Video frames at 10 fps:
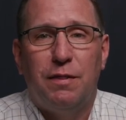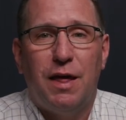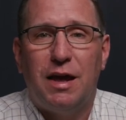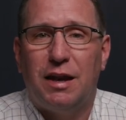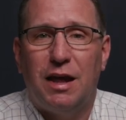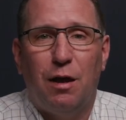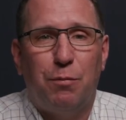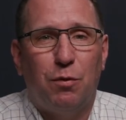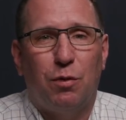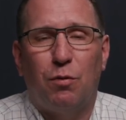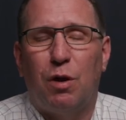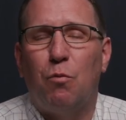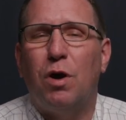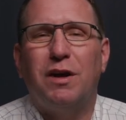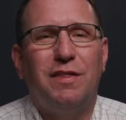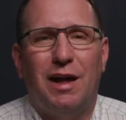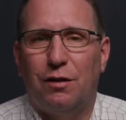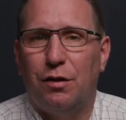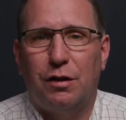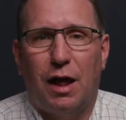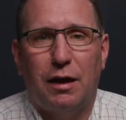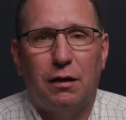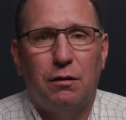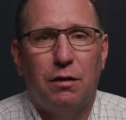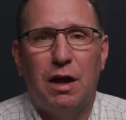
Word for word: they can help you. And, and what could that look like?